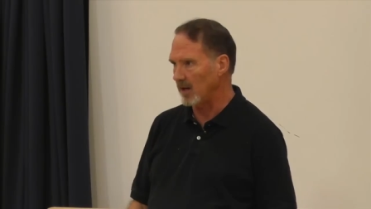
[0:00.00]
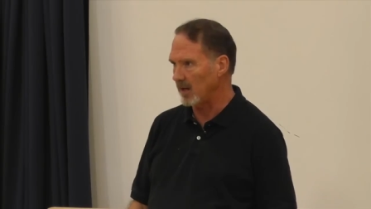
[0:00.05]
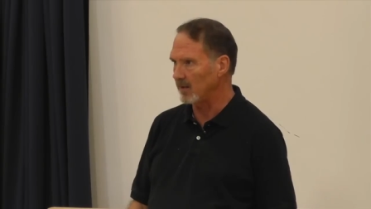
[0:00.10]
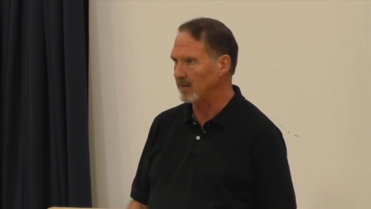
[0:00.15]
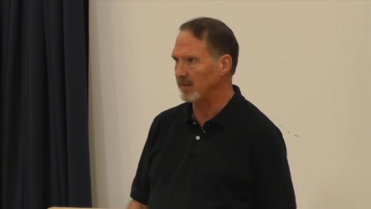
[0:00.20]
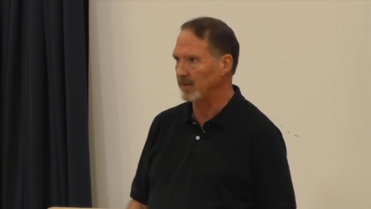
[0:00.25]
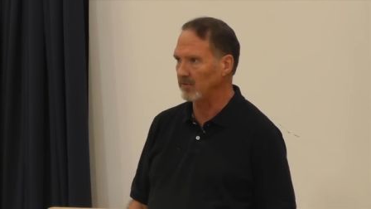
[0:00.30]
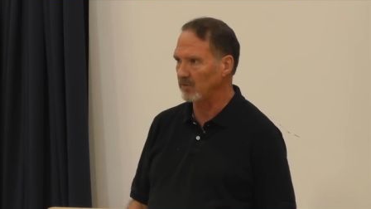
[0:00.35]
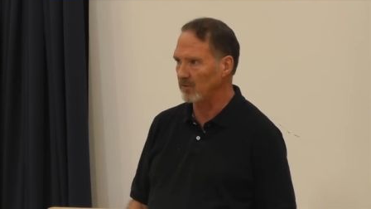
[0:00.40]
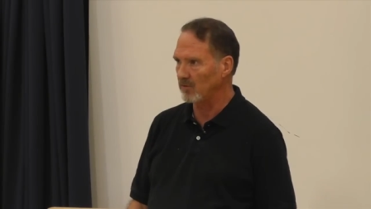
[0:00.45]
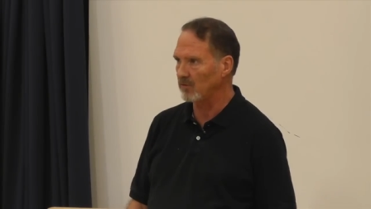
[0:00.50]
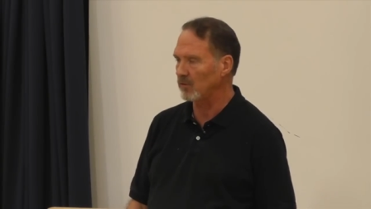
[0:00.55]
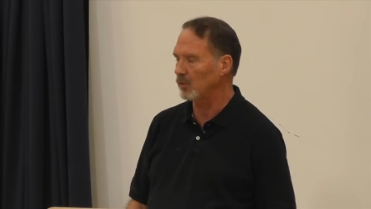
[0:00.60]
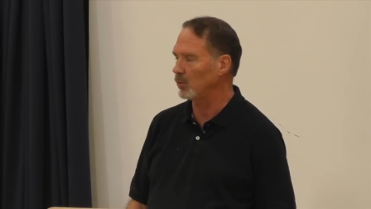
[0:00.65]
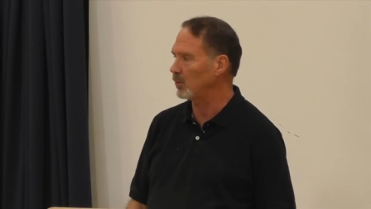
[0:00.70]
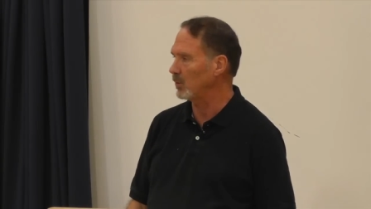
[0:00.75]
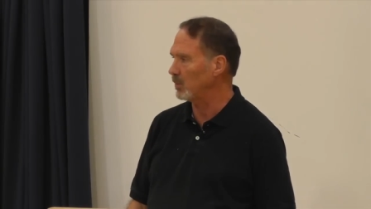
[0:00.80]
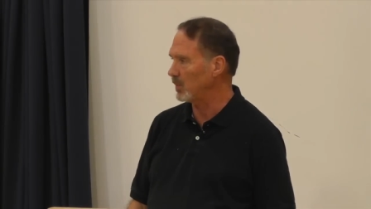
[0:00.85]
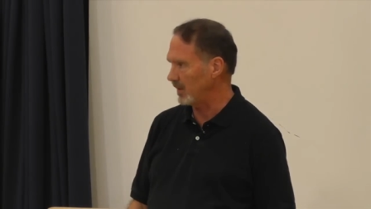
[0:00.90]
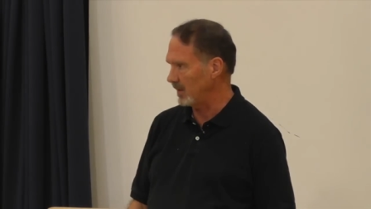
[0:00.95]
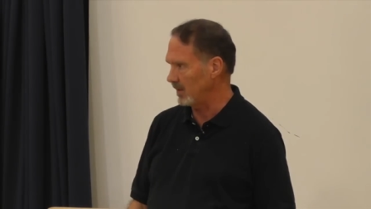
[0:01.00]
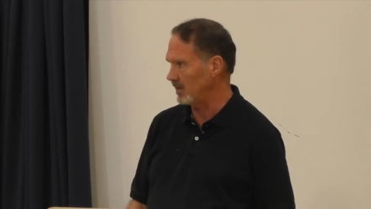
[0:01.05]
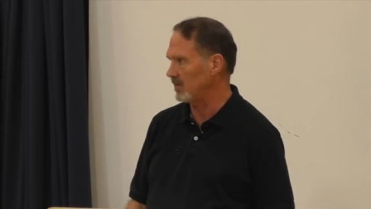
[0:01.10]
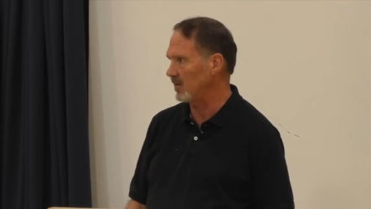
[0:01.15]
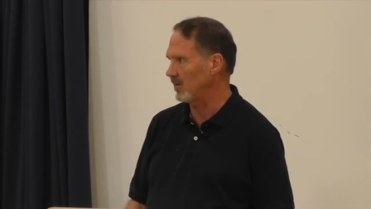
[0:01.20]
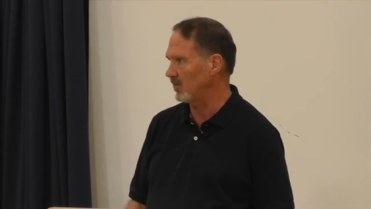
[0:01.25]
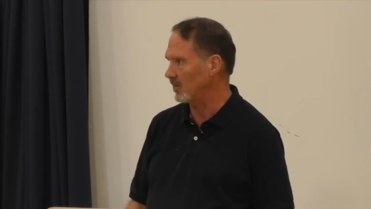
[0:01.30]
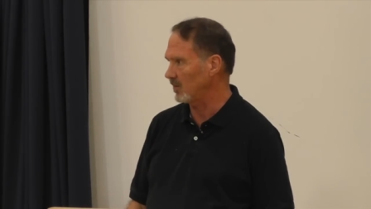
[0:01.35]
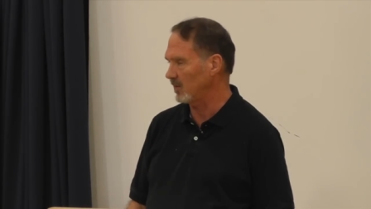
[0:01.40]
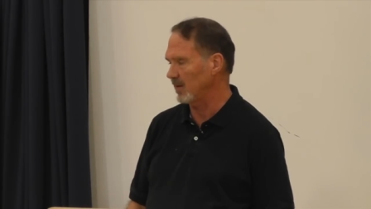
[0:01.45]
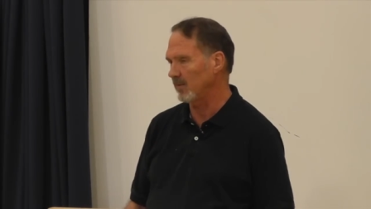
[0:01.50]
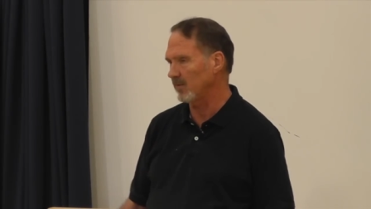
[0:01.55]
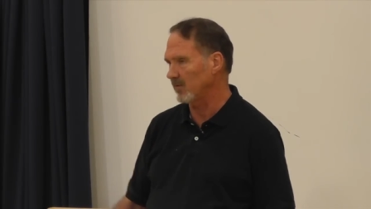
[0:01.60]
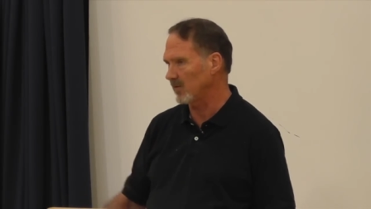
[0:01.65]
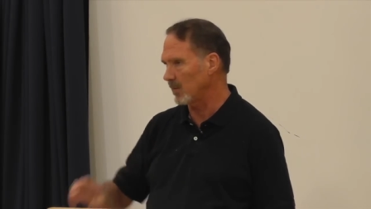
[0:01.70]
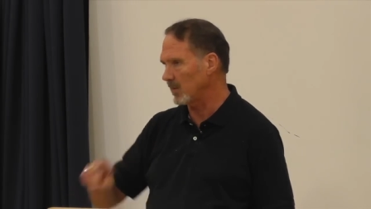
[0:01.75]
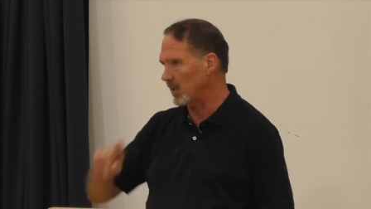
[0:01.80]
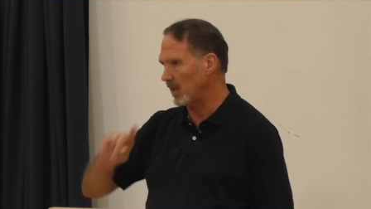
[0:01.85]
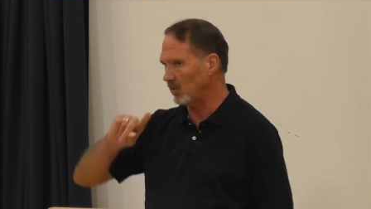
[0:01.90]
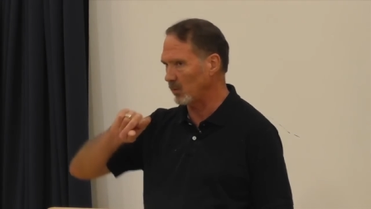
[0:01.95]
God leads us to repentance. And
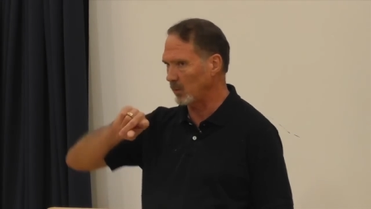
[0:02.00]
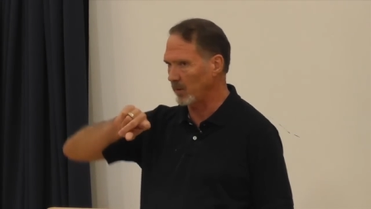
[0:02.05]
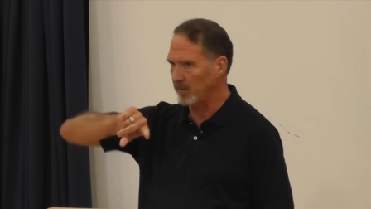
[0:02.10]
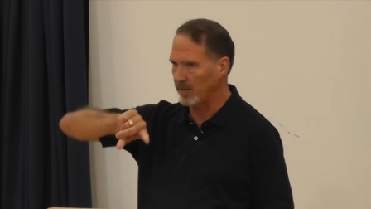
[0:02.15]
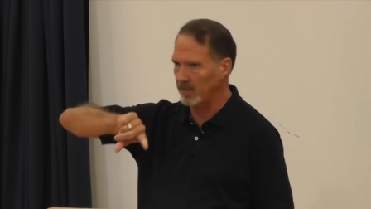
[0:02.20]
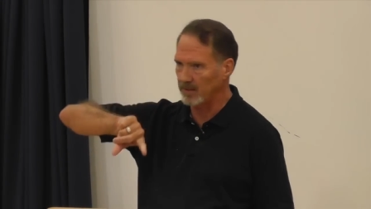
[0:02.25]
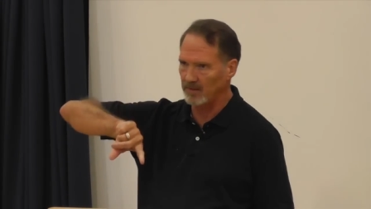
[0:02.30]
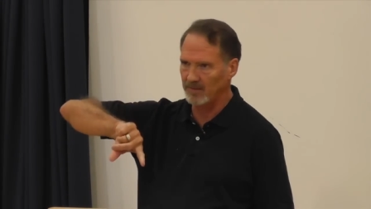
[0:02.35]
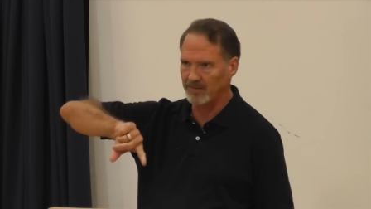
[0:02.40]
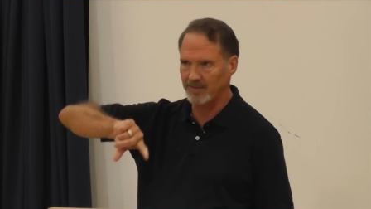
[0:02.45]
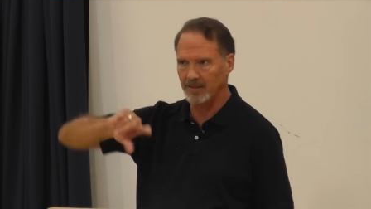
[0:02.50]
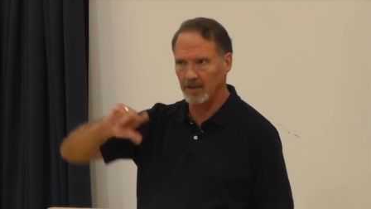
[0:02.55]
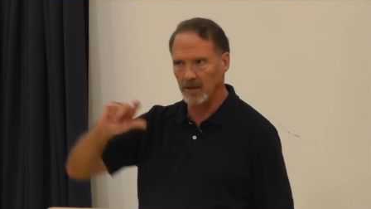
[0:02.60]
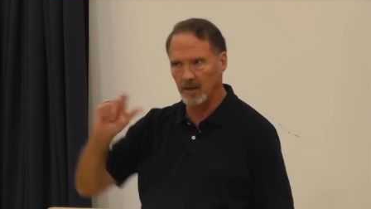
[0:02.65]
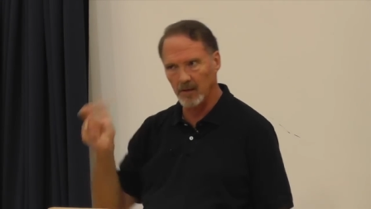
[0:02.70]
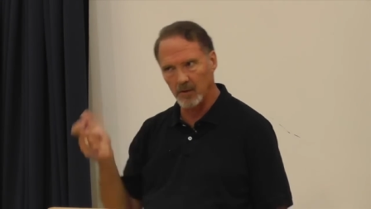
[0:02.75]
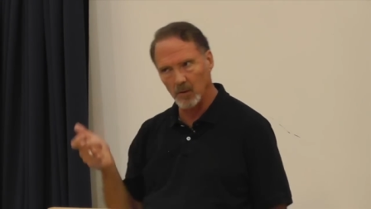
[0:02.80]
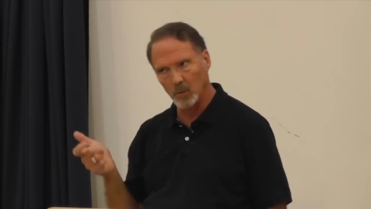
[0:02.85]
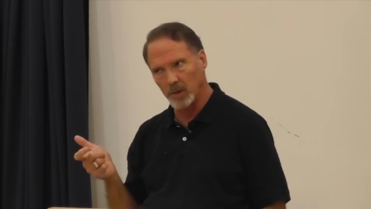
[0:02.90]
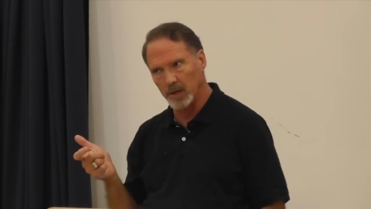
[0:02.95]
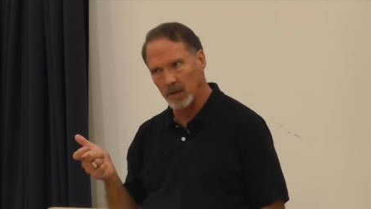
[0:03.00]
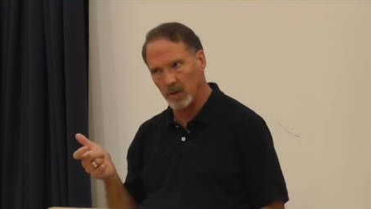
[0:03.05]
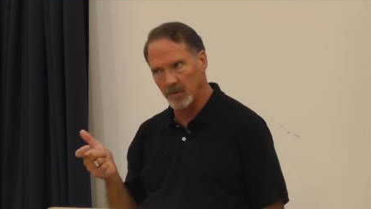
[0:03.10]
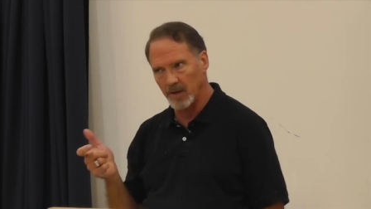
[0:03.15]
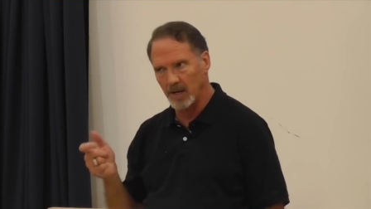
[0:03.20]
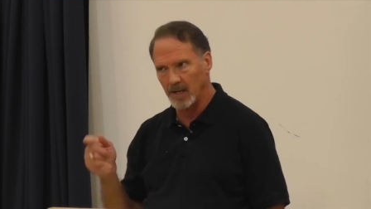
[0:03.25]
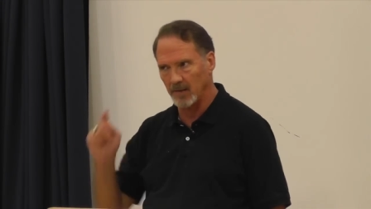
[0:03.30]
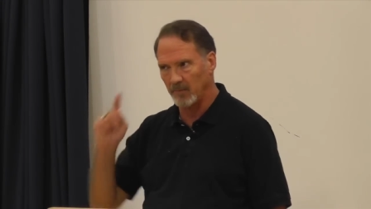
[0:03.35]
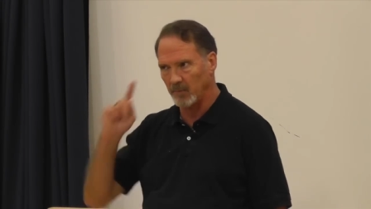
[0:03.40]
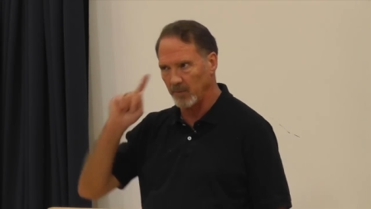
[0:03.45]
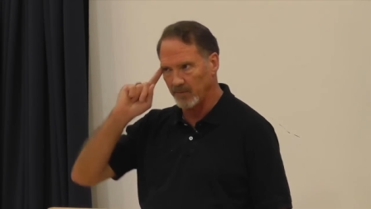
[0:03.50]
sometimes we think it's the other way around.